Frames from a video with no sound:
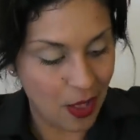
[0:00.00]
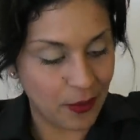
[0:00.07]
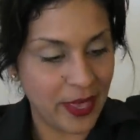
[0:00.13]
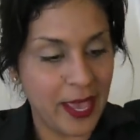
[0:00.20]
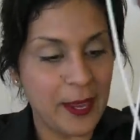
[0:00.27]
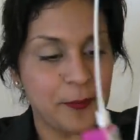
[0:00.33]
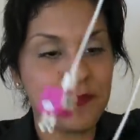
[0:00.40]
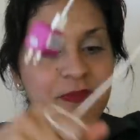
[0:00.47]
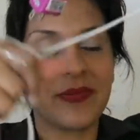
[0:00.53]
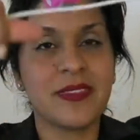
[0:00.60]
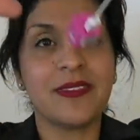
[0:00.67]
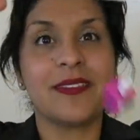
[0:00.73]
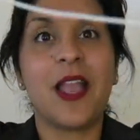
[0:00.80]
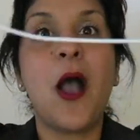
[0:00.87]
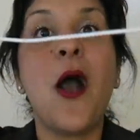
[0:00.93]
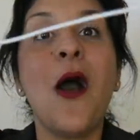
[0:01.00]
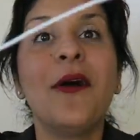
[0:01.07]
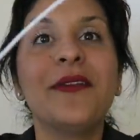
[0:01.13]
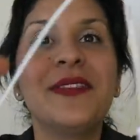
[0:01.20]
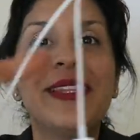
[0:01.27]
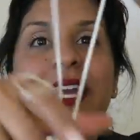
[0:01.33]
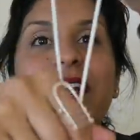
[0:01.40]
Okay,
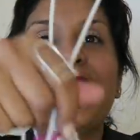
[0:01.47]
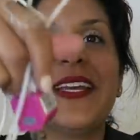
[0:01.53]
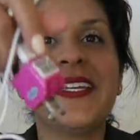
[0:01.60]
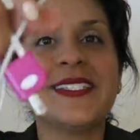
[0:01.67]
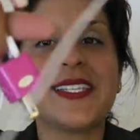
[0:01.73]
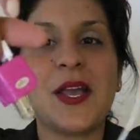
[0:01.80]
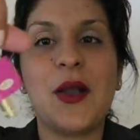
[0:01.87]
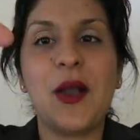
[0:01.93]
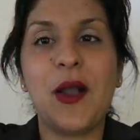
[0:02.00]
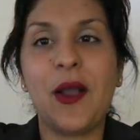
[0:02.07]
oh, there it is.